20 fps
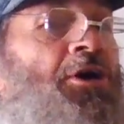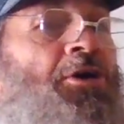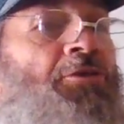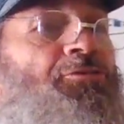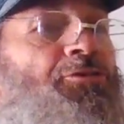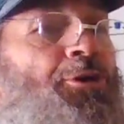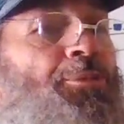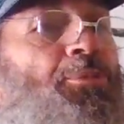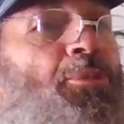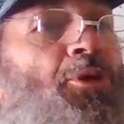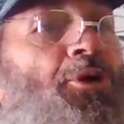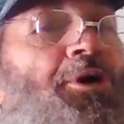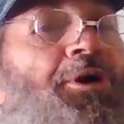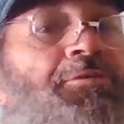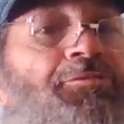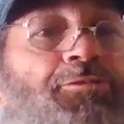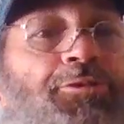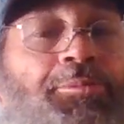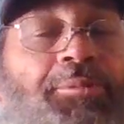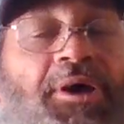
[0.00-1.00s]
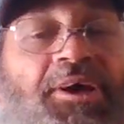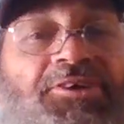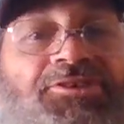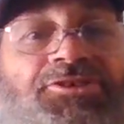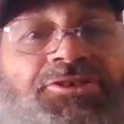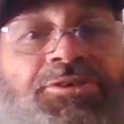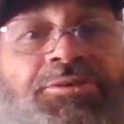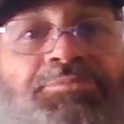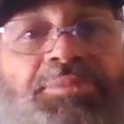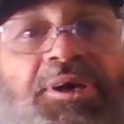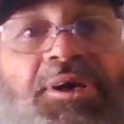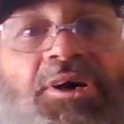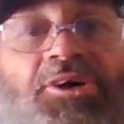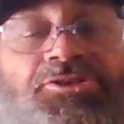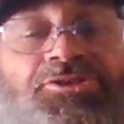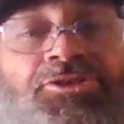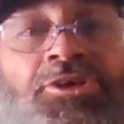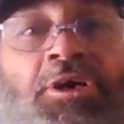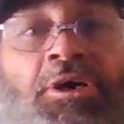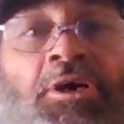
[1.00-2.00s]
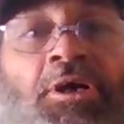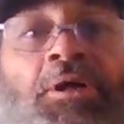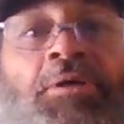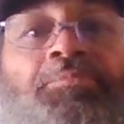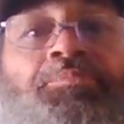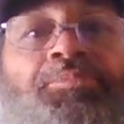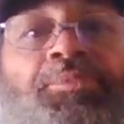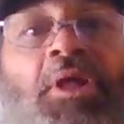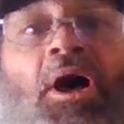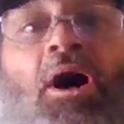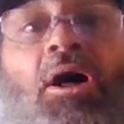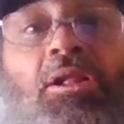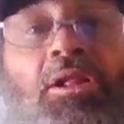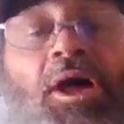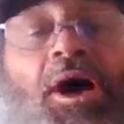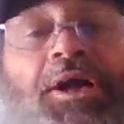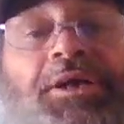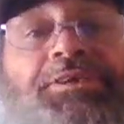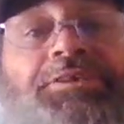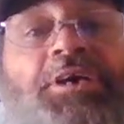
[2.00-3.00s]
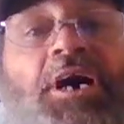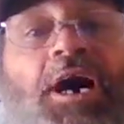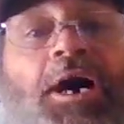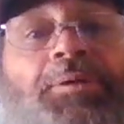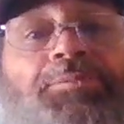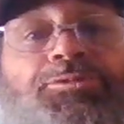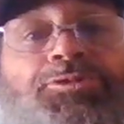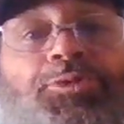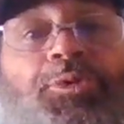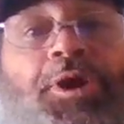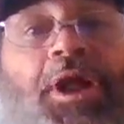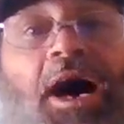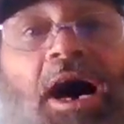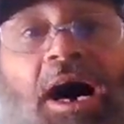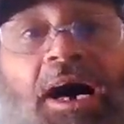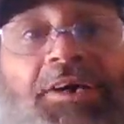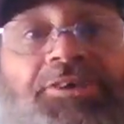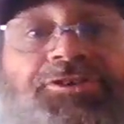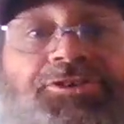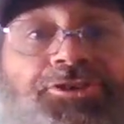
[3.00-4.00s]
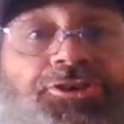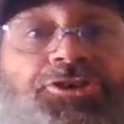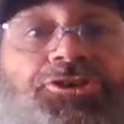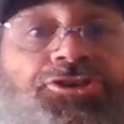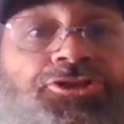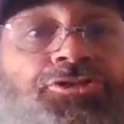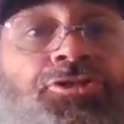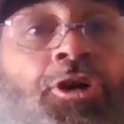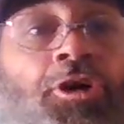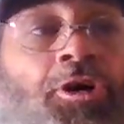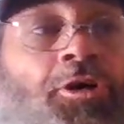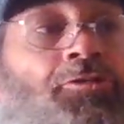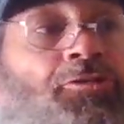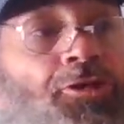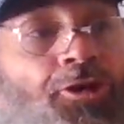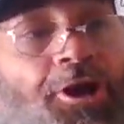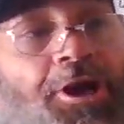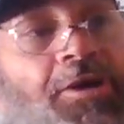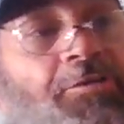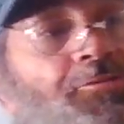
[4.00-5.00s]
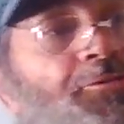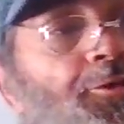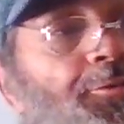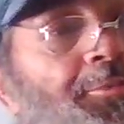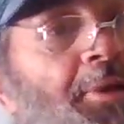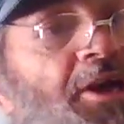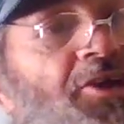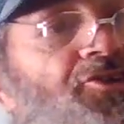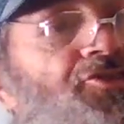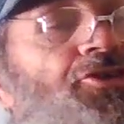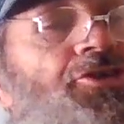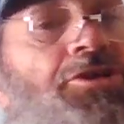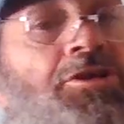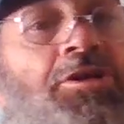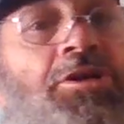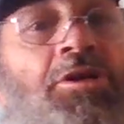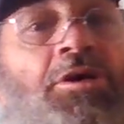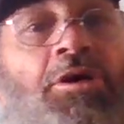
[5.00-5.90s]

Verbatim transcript: for more information because a lot of times when I search for information,